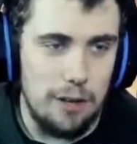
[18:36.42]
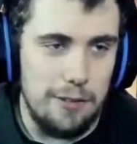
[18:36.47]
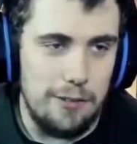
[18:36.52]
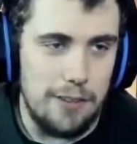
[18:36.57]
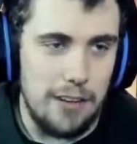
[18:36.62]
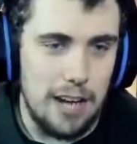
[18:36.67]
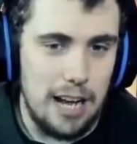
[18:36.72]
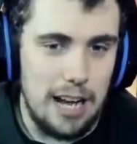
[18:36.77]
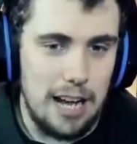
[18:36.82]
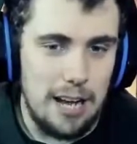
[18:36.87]

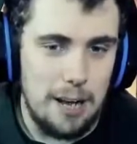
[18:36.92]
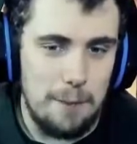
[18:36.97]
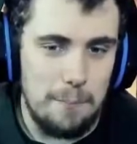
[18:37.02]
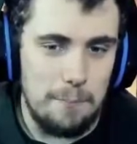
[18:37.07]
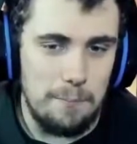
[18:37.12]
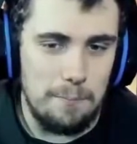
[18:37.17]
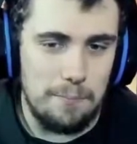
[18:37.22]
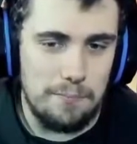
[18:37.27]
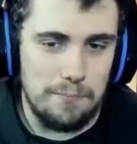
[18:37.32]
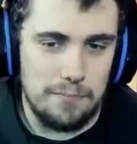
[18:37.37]

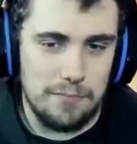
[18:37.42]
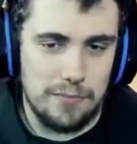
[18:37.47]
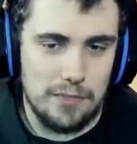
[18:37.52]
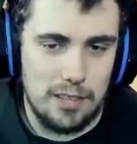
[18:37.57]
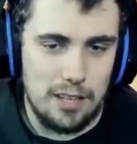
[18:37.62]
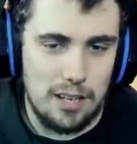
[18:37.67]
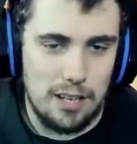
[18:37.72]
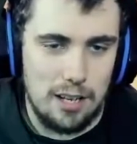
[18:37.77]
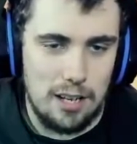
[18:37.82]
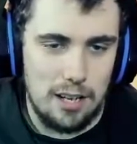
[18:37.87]
of
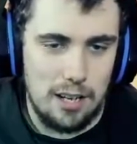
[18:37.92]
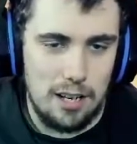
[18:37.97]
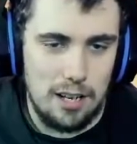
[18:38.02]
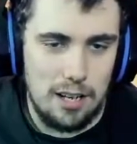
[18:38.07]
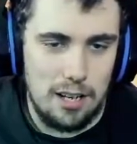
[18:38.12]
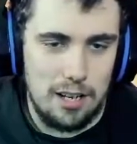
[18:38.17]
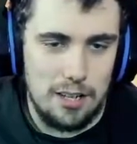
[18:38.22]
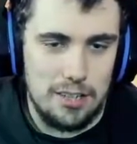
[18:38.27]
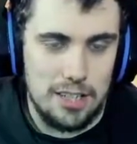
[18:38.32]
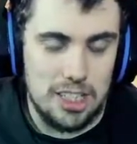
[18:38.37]

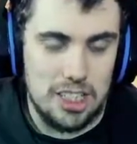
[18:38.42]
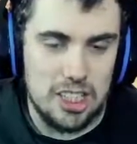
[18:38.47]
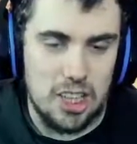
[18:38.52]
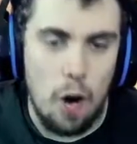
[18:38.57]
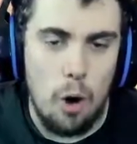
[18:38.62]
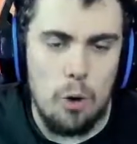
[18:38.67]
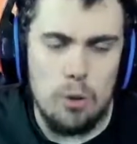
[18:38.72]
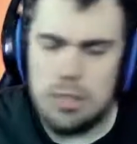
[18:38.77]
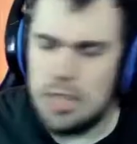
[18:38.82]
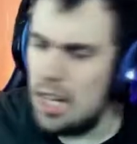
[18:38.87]

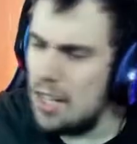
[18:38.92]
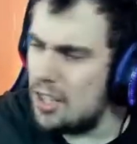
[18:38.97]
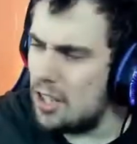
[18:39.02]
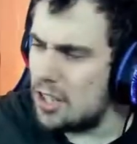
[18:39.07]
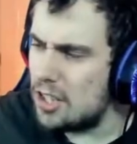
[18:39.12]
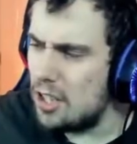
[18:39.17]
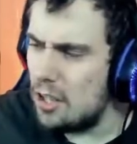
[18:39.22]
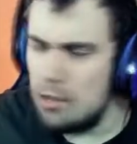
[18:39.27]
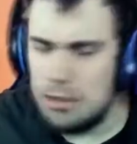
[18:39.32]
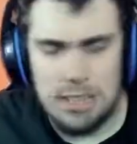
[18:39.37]
nostalgia.
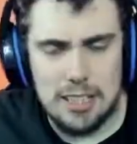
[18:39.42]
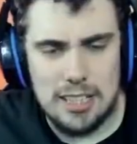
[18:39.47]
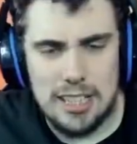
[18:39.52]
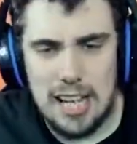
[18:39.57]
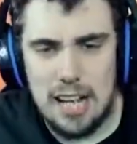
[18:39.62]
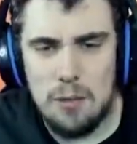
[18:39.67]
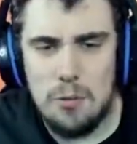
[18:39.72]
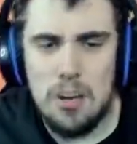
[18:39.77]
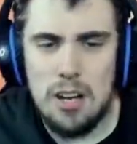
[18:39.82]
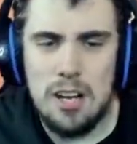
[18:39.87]
Nostalgia, is
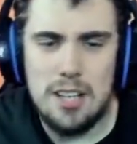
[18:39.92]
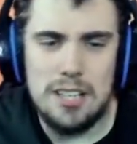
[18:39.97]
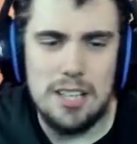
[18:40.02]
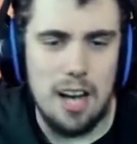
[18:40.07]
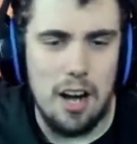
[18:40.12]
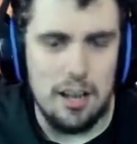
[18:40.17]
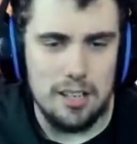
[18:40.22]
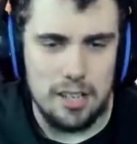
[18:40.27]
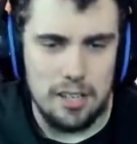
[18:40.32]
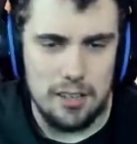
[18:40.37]
that a word?
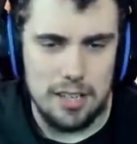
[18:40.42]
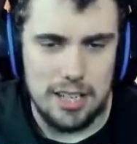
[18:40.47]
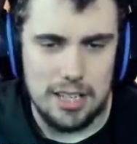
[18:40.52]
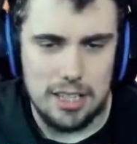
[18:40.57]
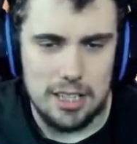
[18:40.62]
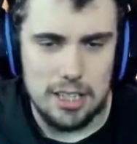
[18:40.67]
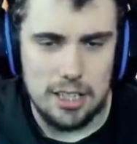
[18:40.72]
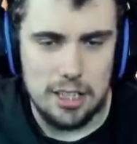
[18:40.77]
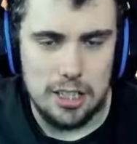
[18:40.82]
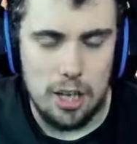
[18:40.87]
No, I don't think
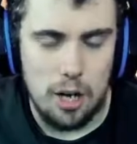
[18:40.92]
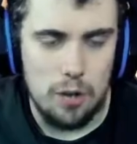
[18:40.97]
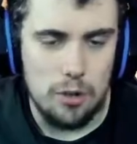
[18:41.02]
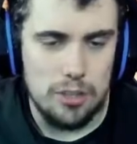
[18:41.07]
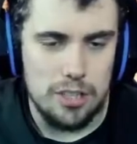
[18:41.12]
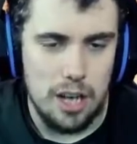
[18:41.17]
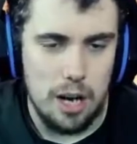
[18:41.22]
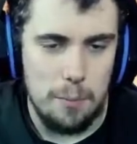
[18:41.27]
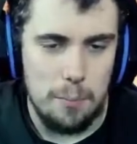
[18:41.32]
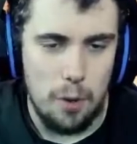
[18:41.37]
it's
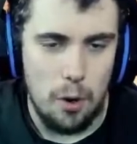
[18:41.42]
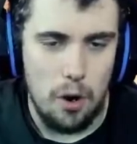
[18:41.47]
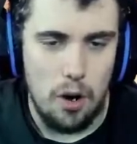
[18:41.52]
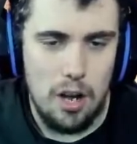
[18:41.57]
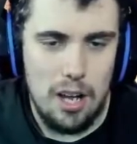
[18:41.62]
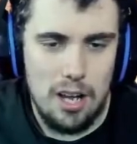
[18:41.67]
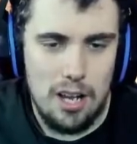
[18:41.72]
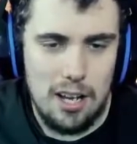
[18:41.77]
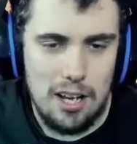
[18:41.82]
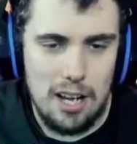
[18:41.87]
nostalgia, but
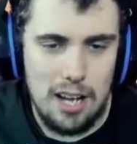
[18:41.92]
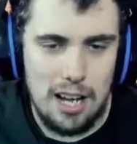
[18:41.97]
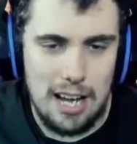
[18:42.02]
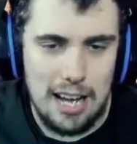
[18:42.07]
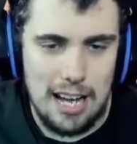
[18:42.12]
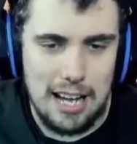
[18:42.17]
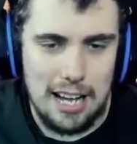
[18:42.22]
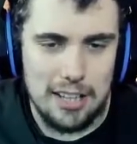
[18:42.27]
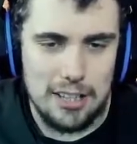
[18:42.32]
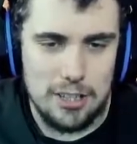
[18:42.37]

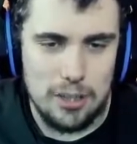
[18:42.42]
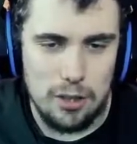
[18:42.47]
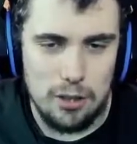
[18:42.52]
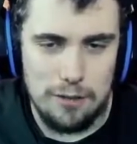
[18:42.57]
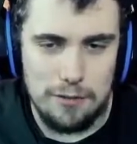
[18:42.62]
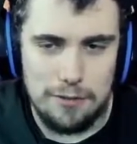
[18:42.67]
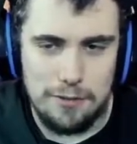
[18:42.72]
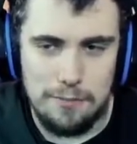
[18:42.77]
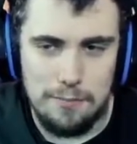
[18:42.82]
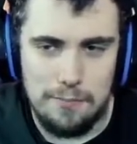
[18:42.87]
sort
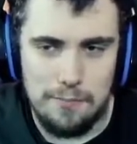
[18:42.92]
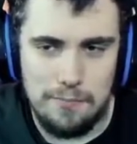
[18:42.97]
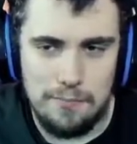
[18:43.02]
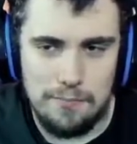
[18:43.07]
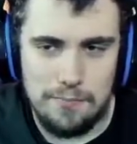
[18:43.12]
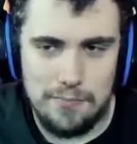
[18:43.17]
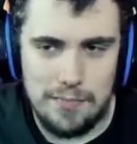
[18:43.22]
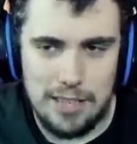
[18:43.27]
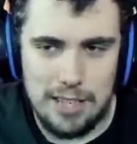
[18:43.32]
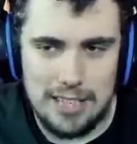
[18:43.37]
of
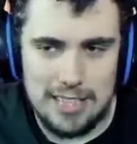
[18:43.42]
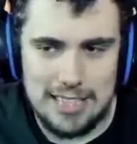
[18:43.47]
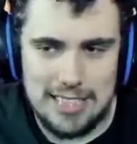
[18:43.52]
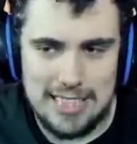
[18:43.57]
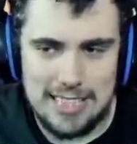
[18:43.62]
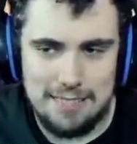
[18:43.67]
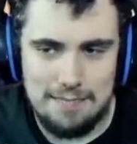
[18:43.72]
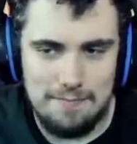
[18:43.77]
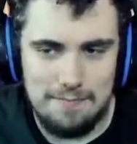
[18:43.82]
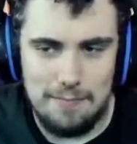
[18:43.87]

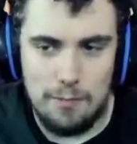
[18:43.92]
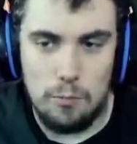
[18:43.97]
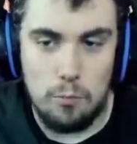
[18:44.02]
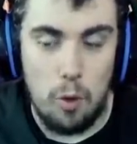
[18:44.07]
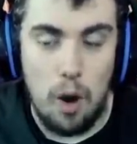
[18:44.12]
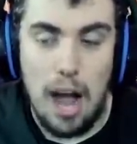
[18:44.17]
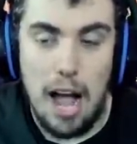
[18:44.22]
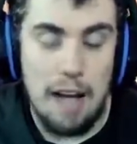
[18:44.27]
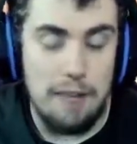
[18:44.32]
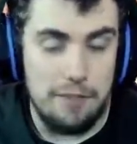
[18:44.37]

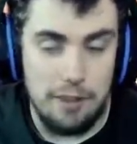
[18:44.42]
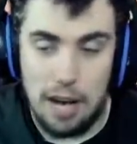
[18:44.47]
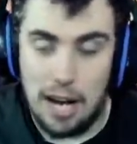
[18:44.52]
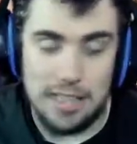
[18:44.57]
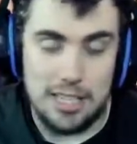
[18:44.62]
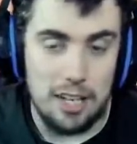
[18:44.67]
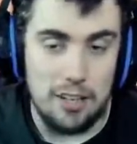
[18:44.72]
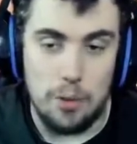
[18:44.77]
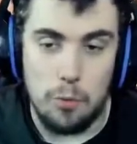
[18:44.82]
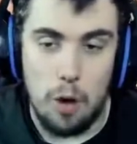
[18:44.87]
whatever. I
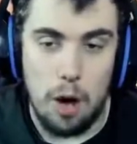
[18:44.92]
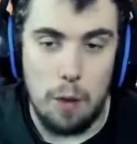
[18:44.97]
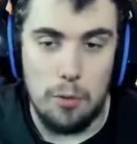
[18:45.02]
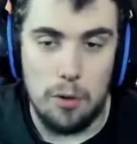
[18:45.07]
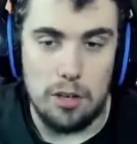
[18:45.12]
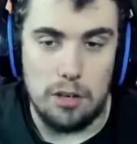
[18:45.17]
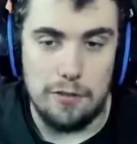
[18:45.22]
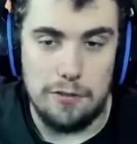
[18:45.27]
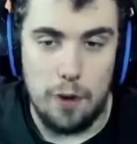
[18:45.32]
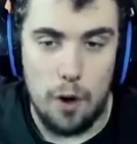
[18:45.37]
don't know what I'm
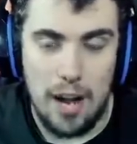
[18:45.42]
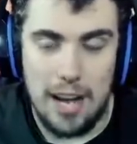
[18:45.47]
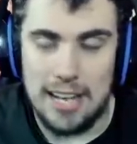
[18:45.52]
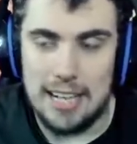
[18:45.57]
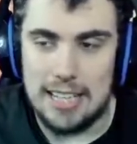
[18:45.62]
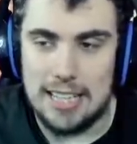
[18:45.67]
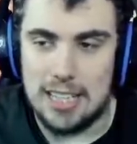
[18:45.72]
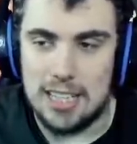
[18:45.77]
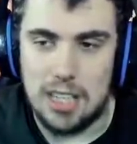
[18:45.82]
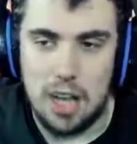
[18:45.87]
looking for.
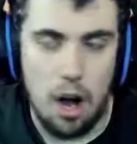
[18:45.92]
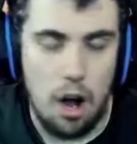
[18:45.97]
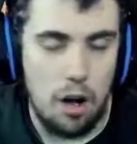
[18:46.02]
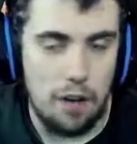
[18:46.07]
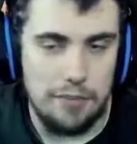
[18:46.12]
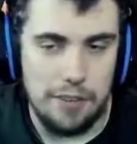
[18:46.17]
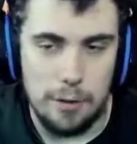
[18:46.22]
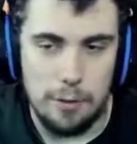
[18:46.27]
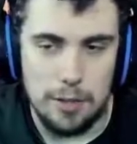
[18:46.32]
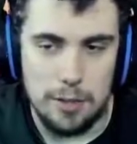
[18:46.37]
English is
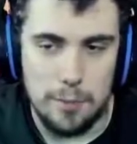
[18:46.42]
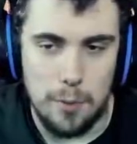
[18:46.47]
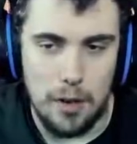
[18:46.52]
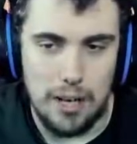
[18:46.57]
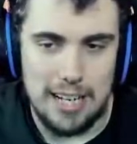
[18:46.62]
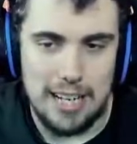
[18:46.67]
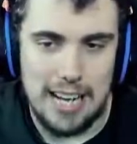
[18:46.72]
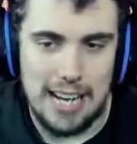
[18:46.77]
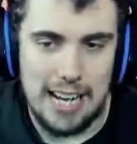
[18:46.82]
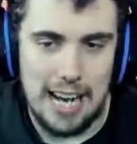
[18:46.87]
hard, viewers, but
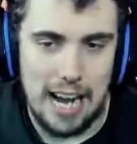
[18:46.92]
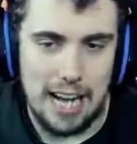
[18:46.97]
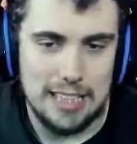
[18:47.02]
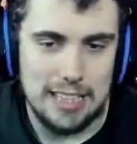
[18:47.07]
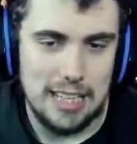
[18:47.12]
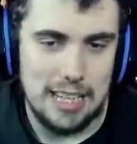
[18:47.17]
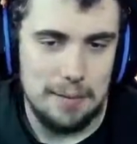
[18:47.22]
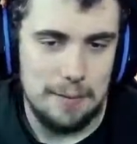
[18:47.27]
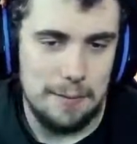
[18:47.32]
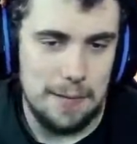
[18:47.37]
in
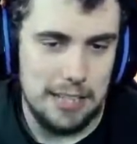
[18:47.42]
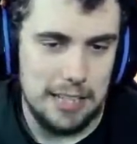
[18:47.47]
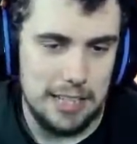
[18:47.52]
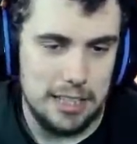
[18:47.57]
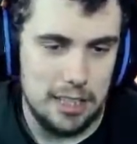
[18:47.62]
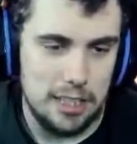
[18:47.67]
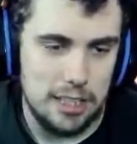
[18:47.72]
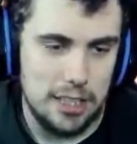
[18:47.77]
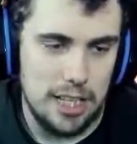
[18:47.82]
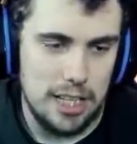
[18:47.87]
Kias, I mean,
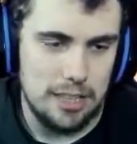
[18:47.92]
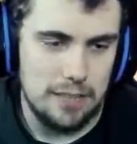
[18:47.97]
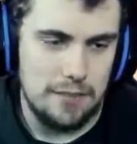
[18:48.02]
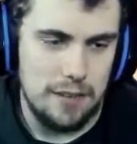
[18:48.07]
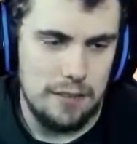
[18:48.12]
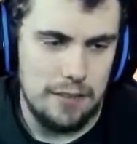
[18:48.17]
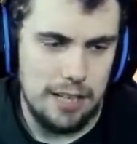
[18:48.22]
there's a chance